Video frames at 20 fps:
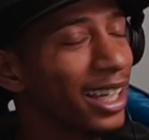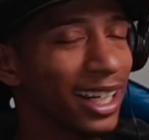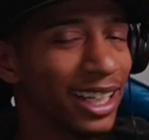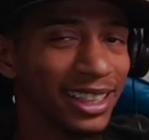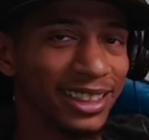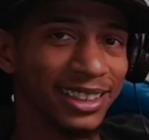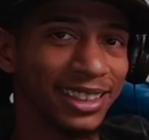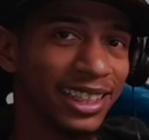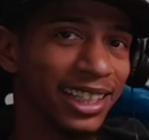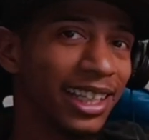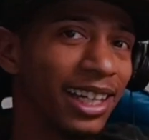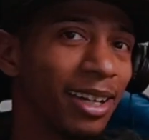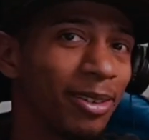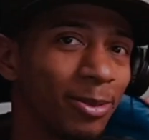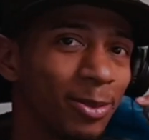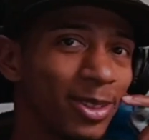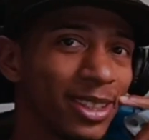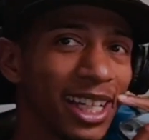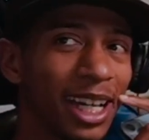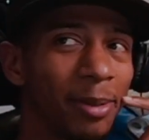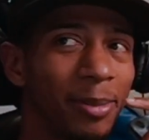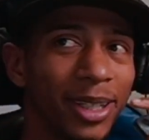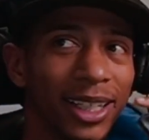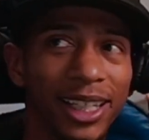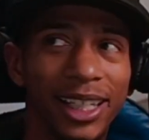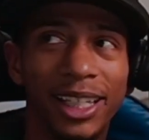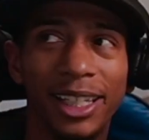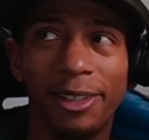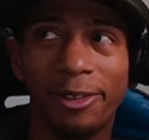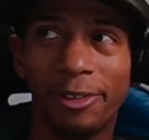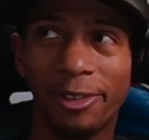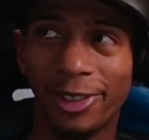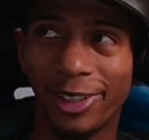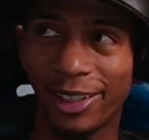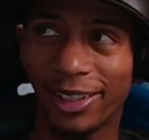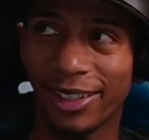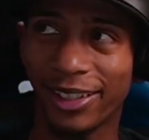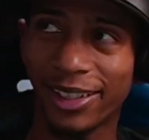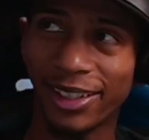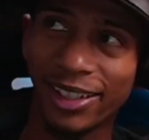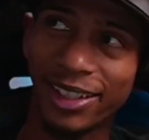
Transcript: see, we trying to be kid friendly.